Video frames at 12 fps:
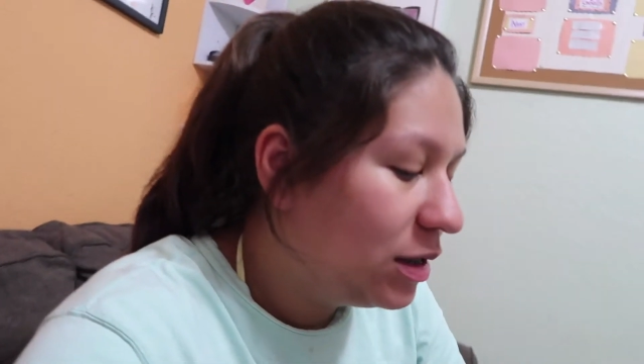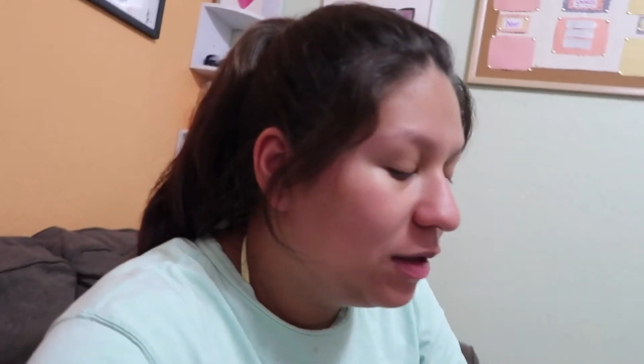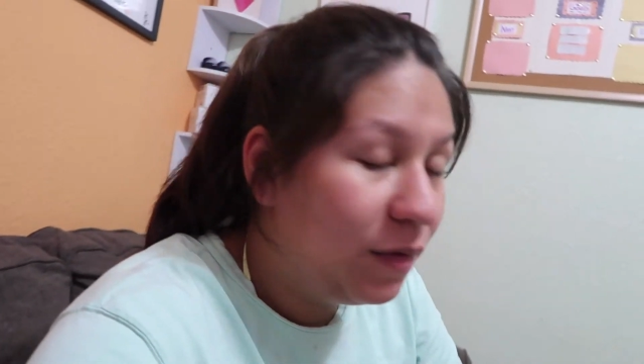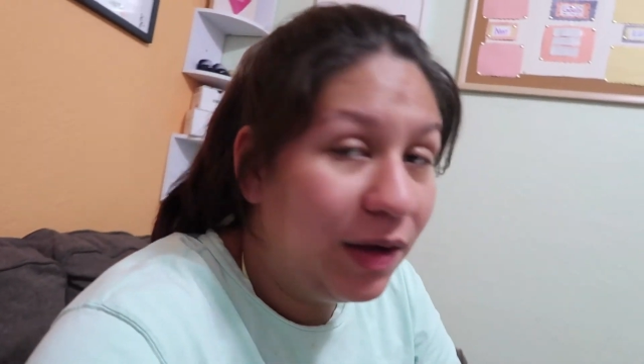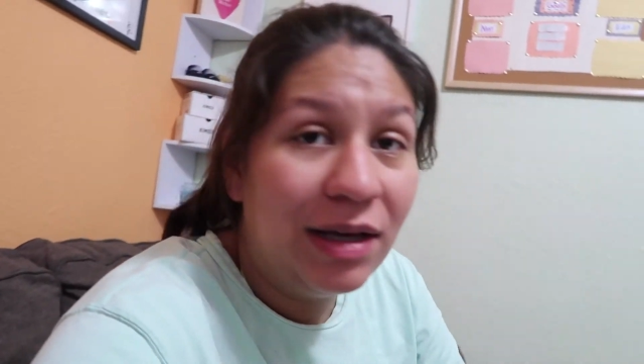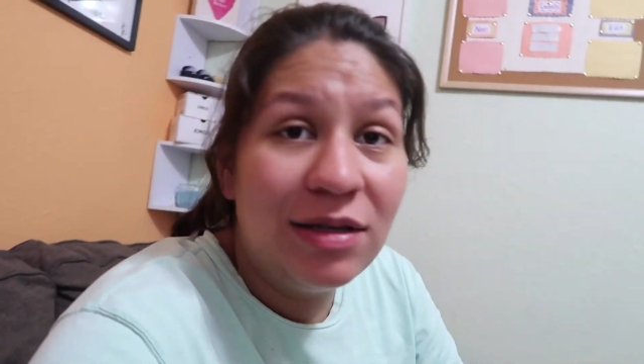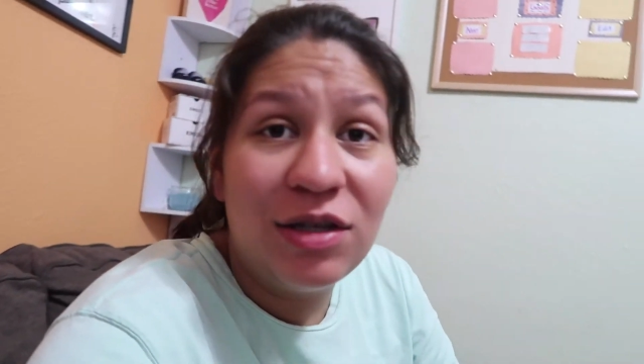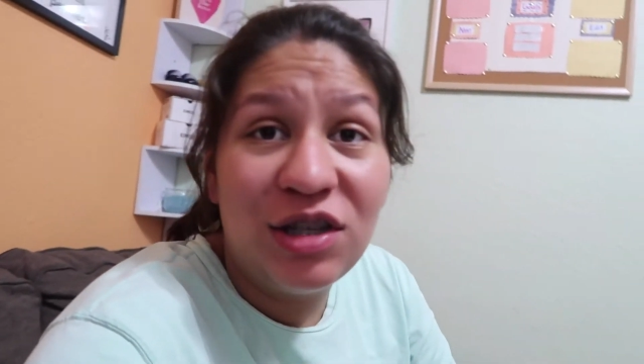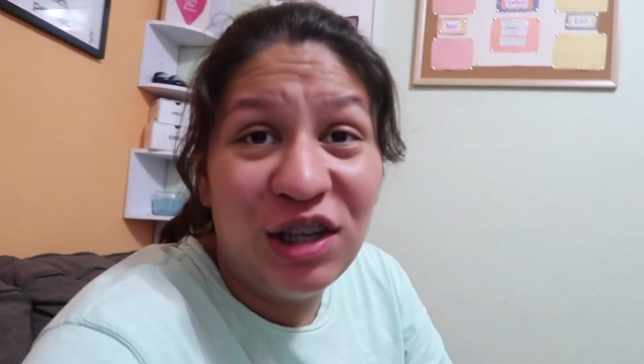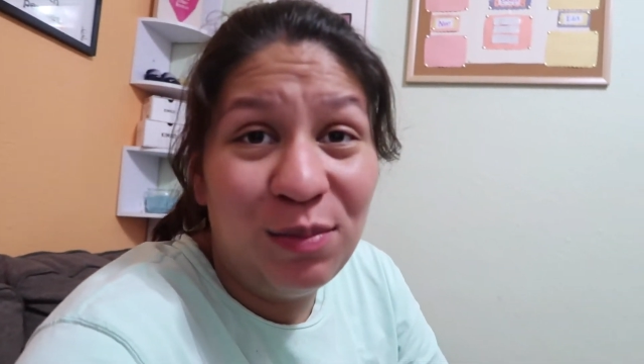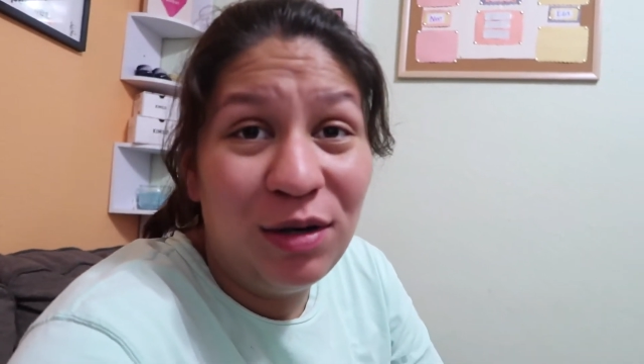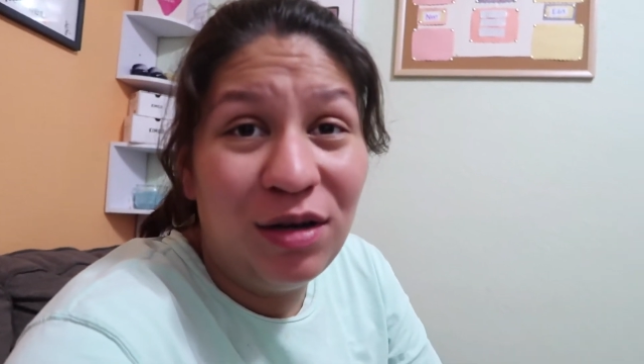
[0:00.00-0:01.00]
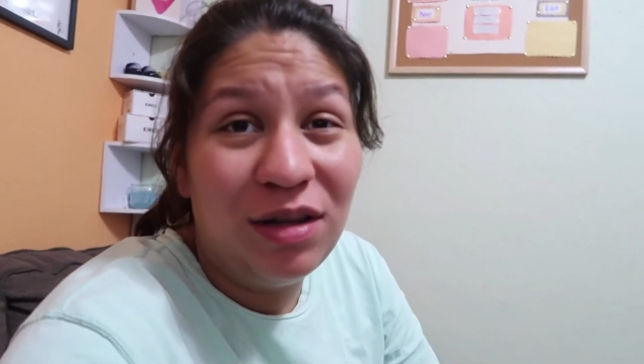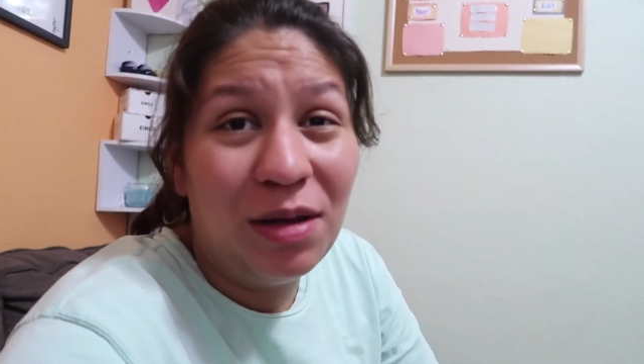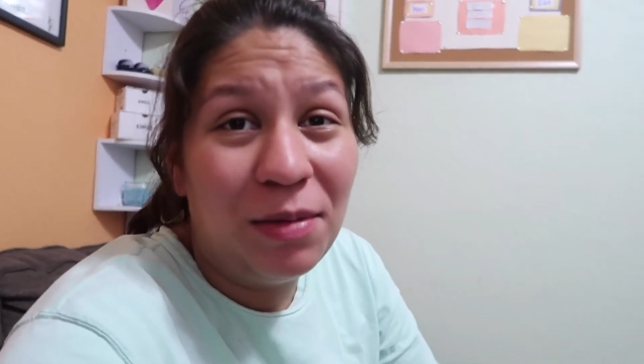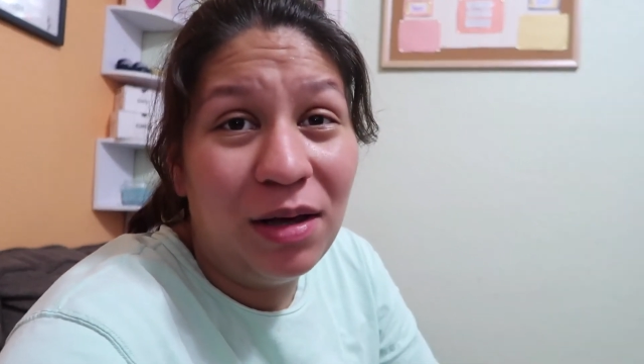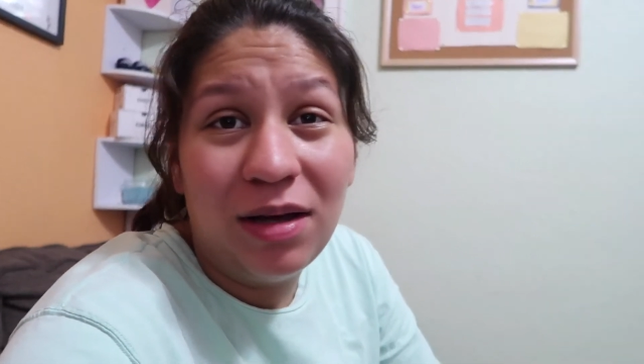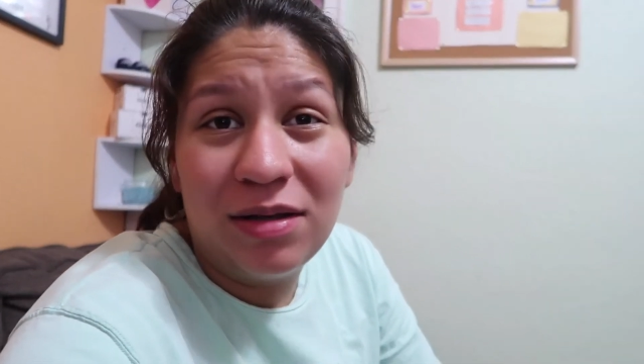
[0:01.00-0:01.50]
And if you guys are sleeping on
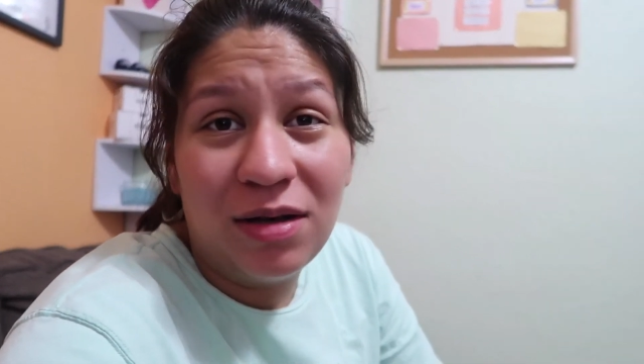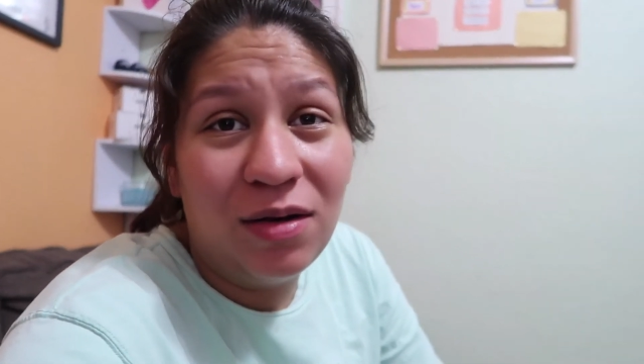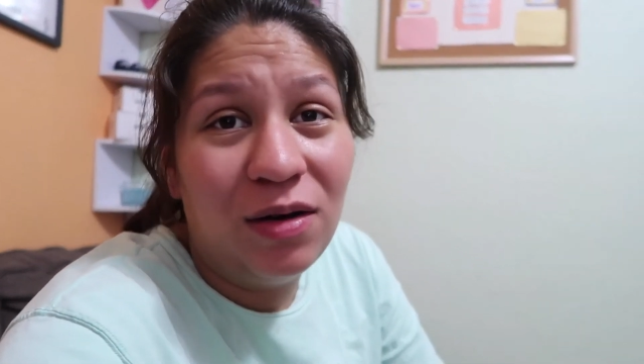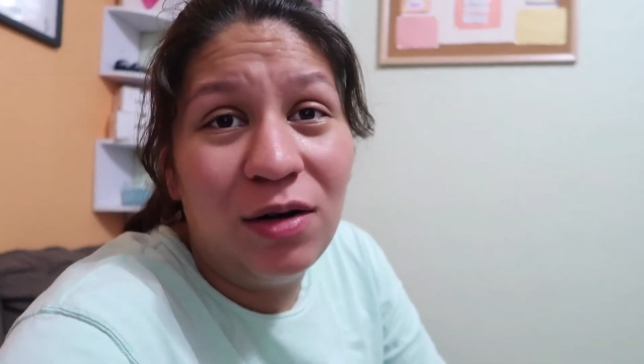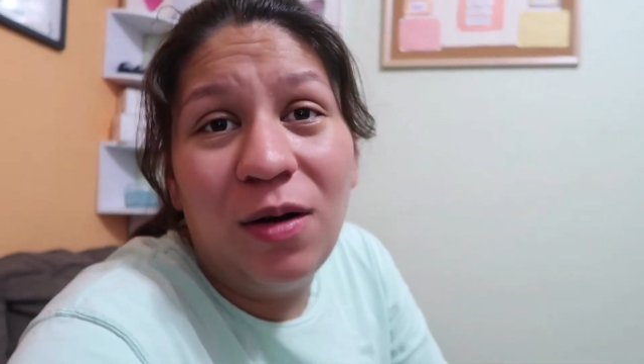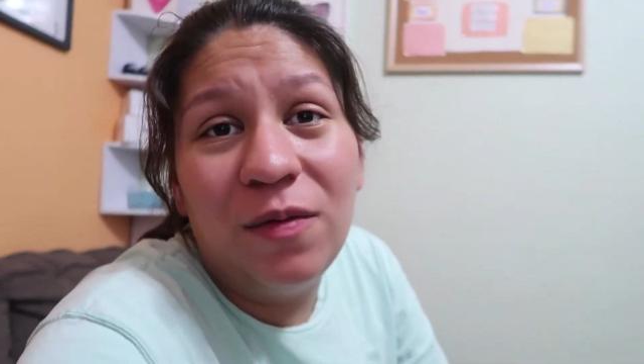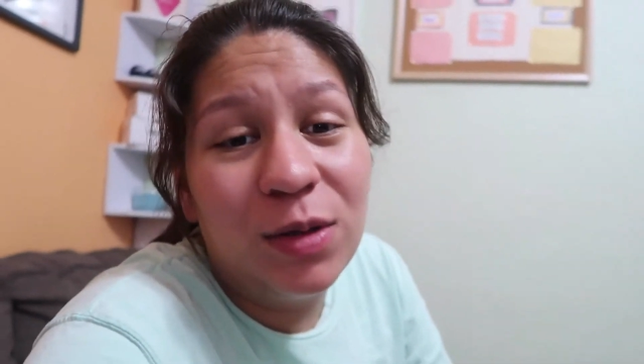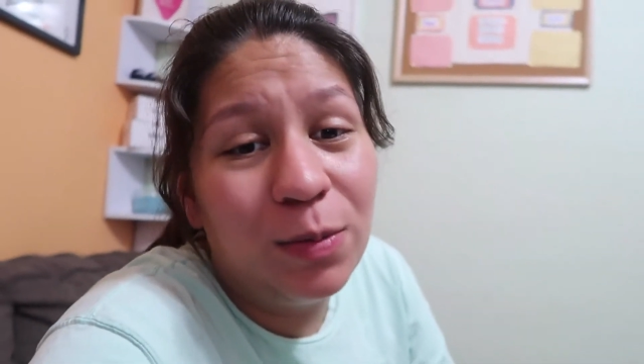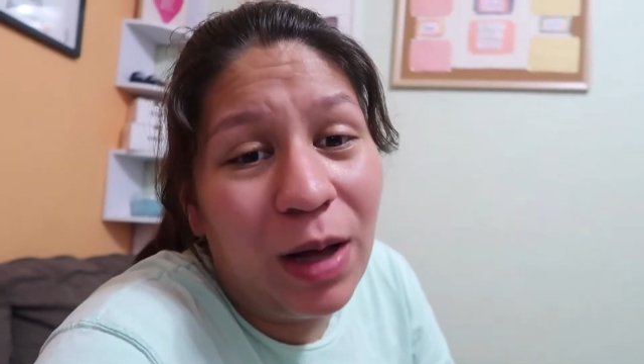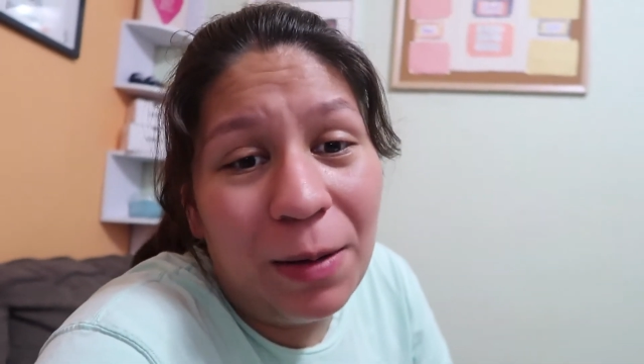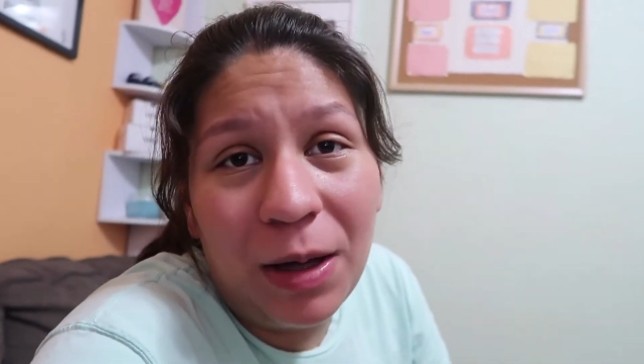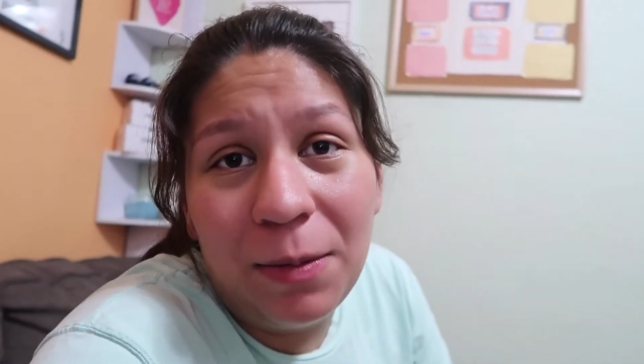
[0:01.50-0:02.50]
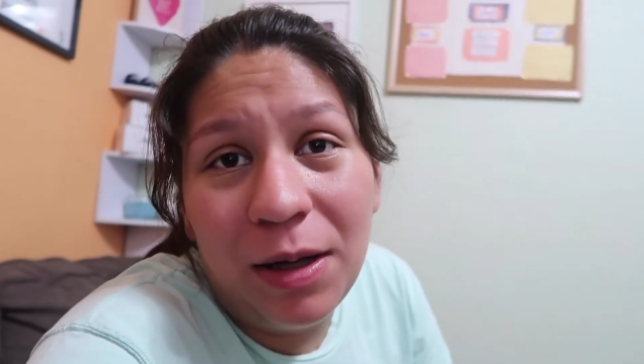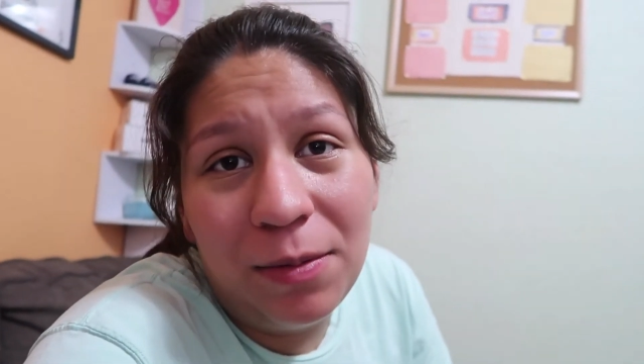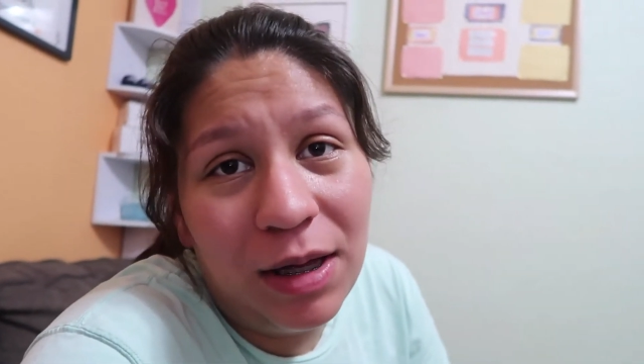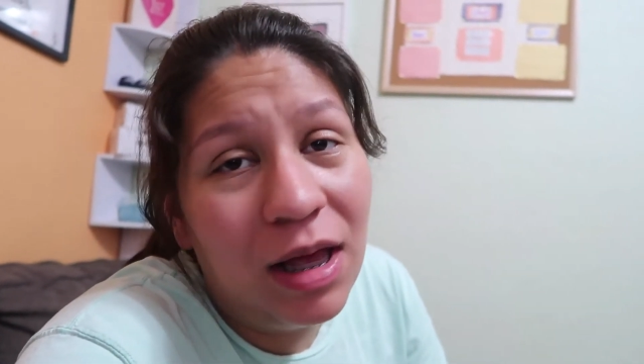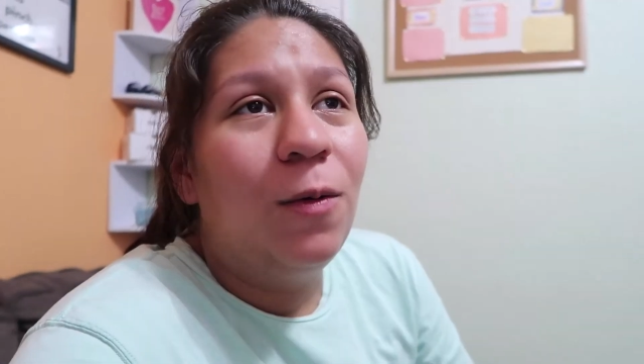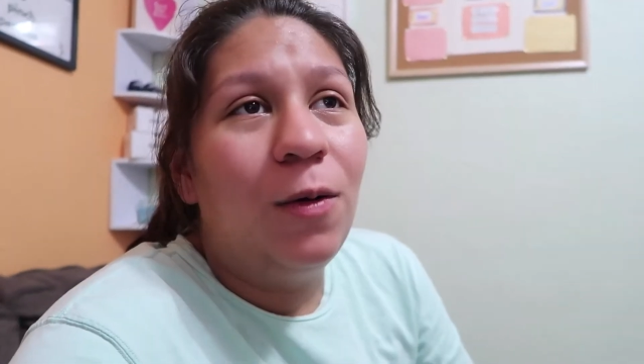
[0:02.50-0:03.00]
them and you guys are going off to bye
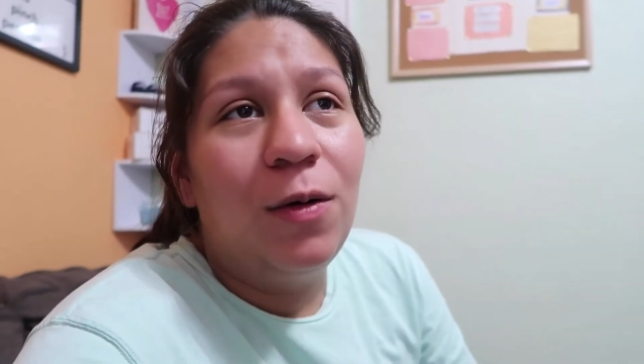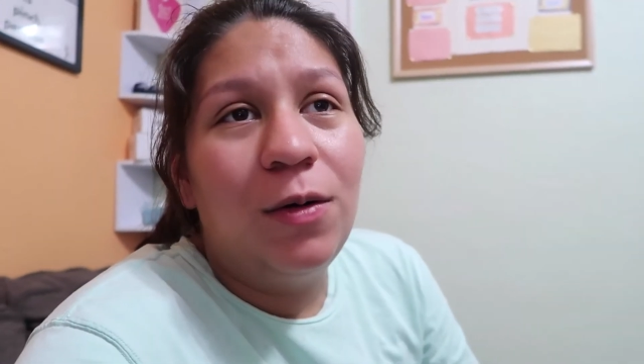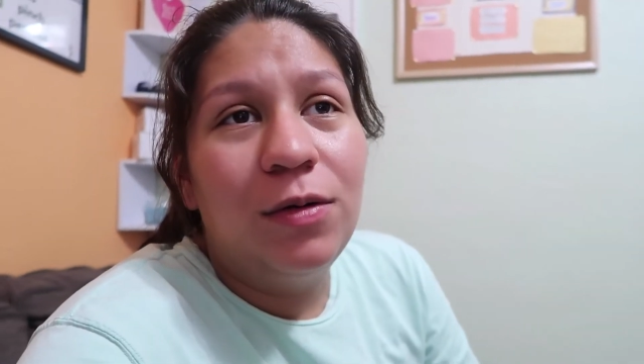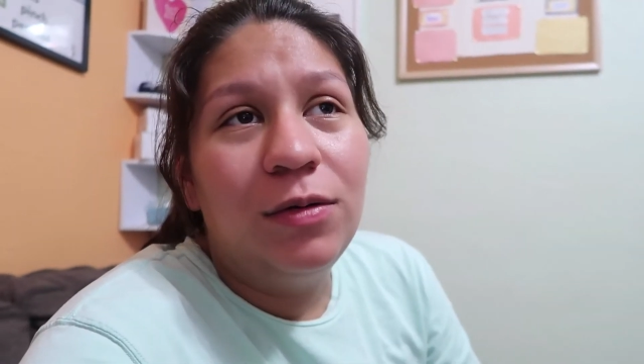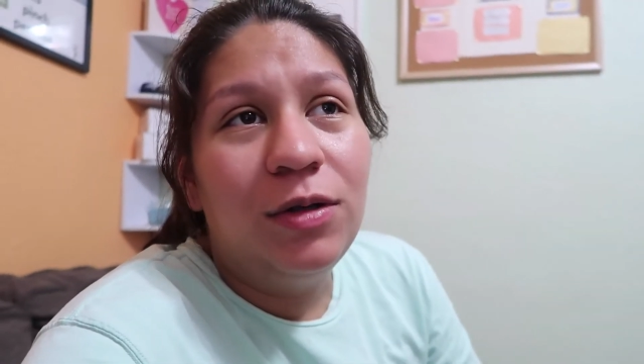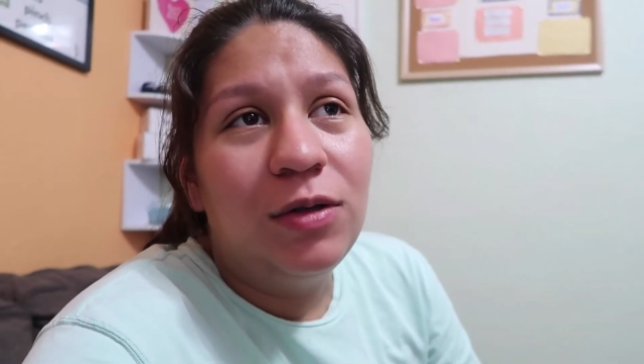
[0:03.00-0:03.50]
baby, well,